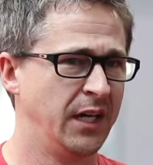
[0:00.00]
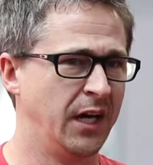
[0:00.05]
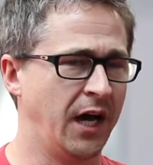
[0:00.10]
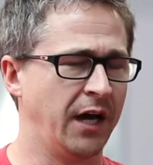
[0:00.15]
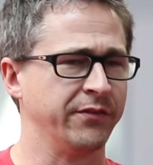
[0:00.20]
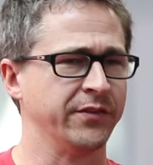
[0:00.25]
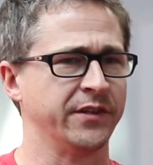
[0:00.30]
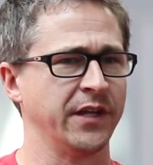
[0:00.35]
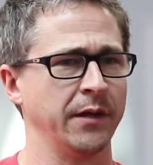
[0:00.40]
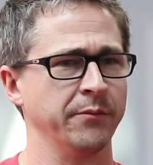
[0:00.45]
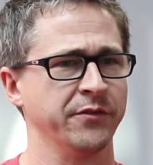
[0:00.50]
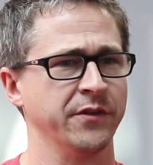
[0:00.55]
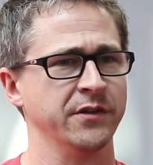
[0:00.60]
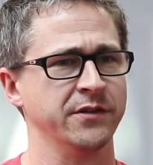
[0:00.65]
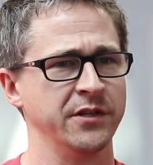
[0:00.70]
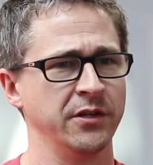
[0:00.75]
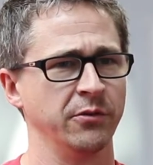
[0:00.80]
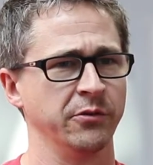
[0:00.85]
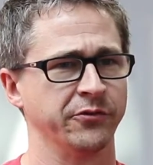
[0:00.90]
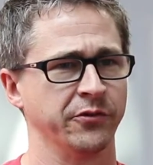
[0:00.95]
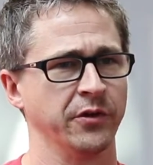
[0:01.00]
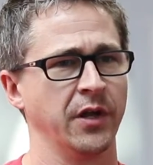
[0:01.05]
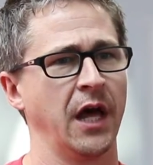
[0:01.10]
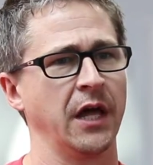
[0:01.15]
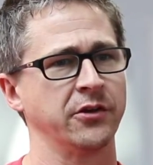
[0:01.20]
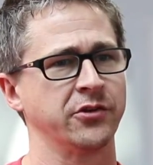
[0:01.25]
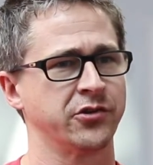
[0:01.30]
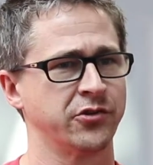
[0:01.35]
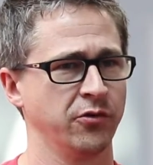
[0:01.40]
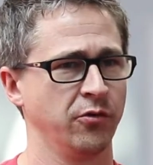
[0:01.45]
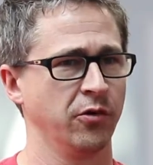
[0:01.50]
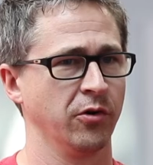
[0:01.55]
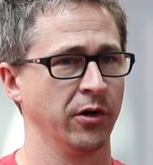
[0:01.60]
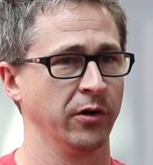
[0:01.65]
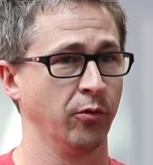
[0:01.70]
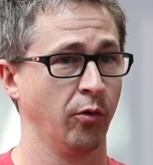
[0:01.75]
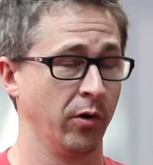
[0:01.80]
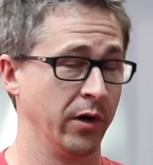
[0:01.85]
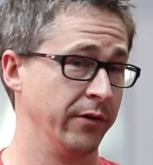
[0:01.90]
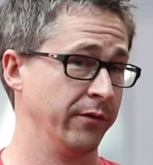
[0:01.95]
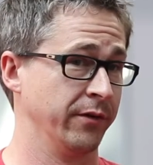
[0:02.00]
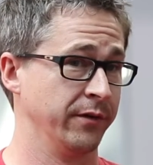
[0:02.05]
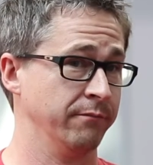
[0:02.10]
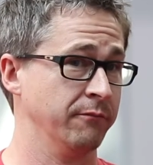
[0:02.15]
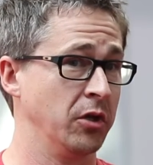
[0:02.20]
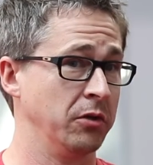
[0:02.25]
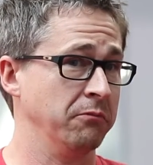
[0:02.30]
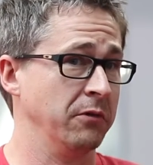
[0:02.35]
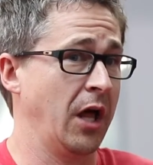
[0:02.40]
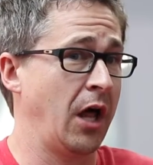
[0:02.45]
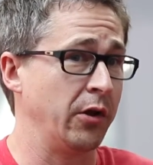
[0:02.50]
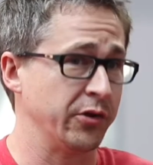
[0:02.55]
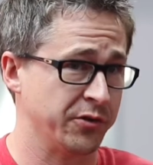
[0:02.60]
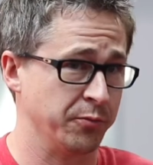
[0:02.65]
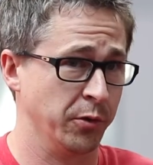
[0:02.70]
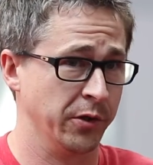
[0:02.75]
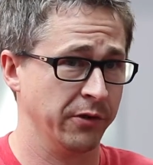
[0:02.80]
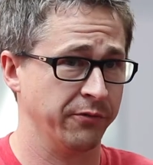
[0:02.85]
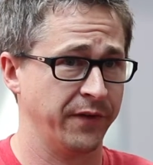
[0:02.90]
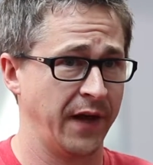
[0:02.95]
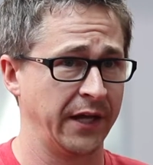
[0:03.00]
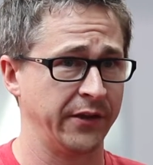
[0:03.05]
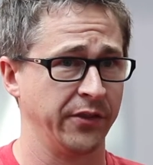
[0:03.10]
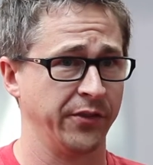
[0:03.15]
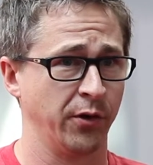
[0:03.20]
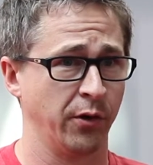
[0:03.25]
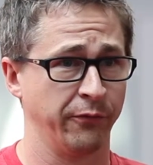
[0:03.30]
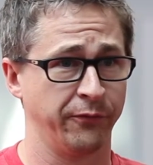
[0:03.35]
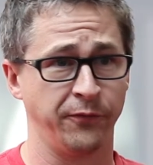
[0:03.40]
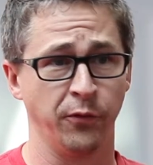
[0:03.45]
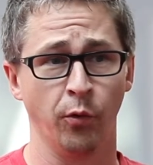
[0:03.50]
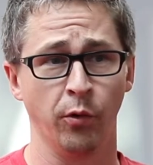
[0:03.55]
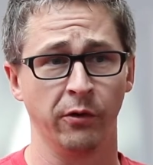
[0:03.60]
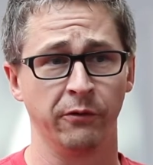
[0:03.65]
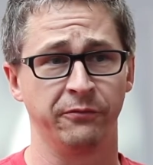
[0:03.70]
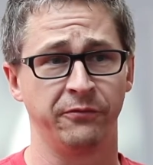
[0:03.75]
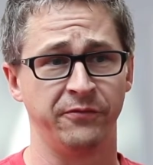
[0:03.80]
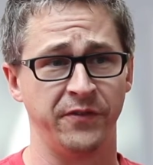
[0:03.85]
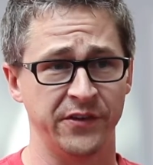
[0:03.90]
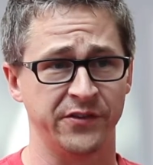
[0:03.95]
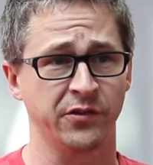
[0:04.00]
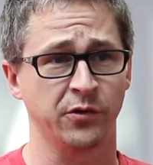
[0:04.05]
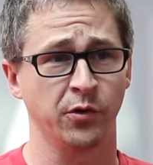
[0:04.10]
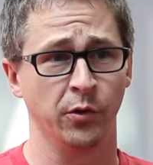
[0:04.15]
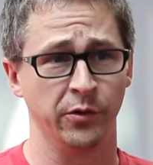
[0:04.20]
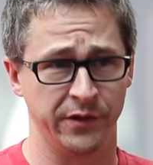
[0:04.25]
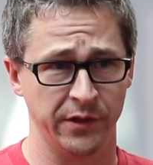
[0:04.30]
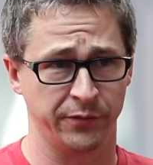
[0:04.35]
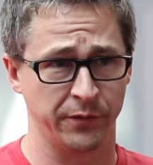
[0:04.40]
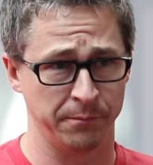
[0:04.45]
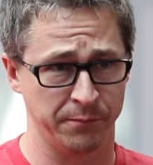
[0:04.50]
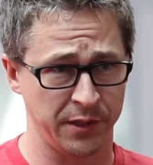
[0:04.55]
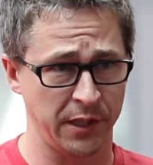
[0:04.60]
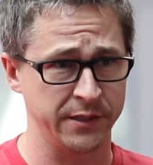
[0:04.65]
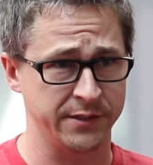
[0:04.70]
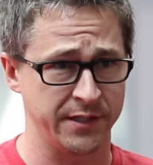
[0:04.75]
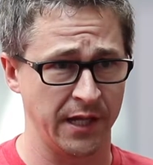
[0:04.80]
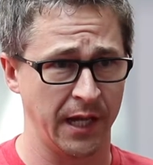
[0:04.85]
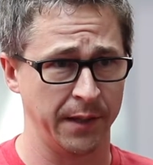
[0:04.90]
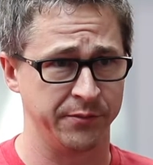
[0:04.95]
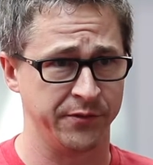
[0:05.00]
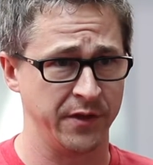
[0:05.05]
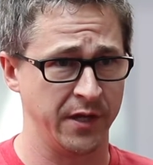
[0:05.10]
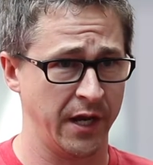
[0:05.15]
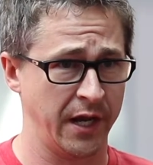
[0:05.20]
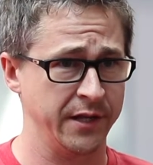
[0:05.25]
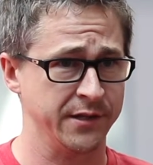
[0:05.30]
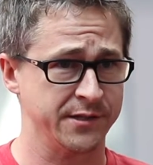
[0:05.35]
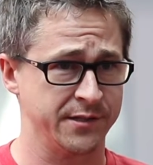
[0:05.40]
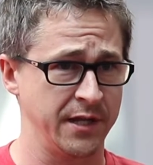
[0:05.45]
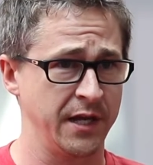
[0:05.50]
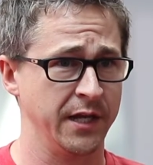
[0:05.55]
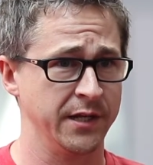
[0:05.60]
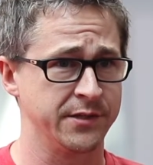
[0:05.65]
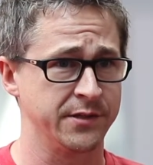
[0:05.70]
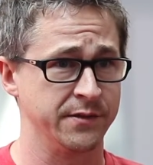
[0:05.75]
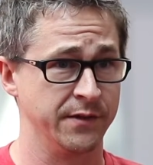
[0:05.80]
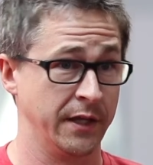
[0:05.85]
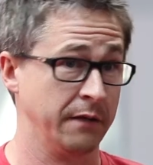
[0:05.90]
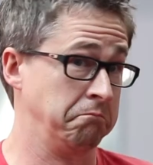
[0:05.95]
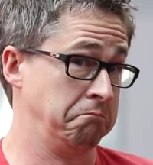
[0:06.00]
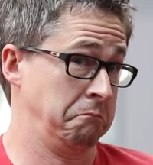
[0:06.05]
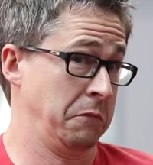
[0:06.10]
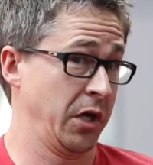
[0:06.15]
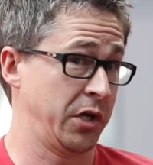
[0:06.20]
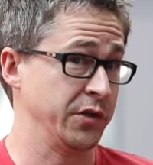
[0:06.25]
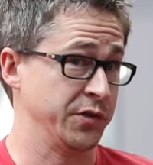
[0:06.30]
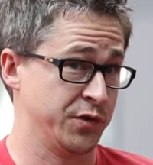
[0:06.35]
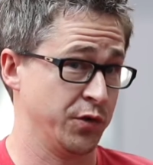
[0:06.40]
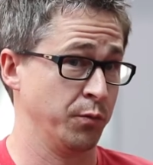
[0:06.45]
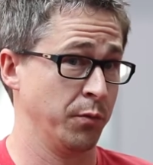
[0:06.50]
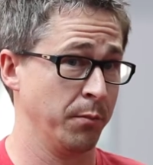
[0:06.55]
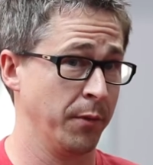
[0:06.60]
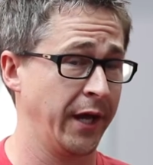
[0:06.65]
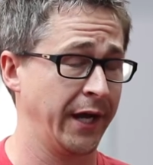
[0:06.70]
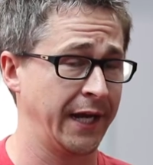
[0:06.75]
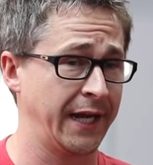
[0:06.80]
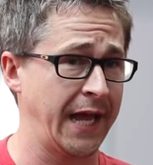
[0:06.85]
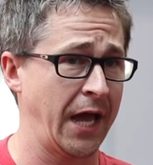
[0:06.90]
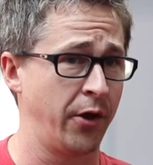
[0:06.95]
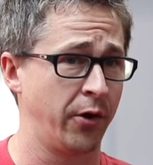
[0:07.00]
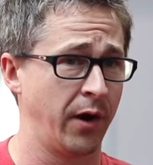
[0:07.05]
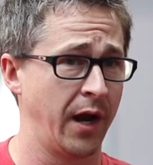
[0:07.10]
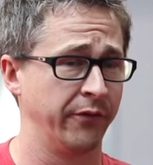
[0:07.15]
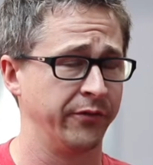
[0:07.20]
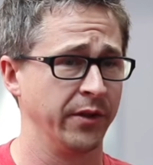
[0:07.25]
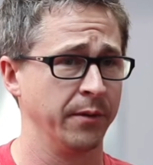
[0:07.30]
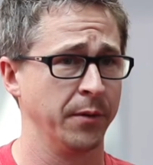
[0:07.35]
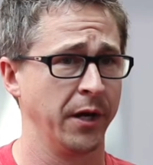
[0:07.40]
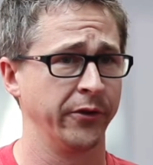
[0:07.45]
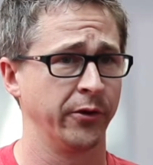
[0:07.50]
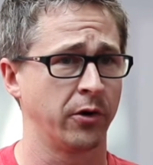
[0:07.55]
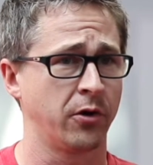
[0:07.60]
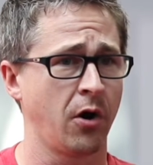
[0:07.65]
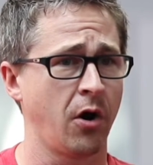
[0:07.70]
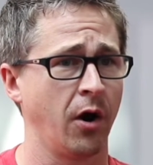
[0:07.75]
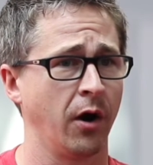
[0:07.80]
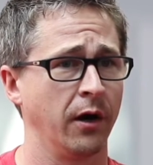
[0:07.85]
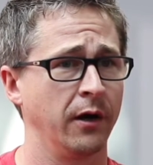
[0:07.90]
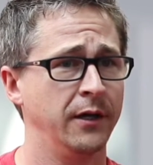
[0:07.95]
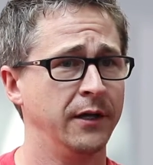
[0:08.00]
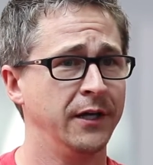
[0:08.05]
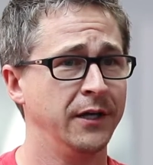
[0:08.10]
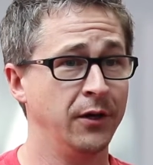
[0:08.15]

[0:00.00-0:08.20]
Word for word: Oftentimes, the dealers are not sure or even knowledgeable in the fact that there are four physical different plug types in the United States that a consumer might encounter after they buy their car.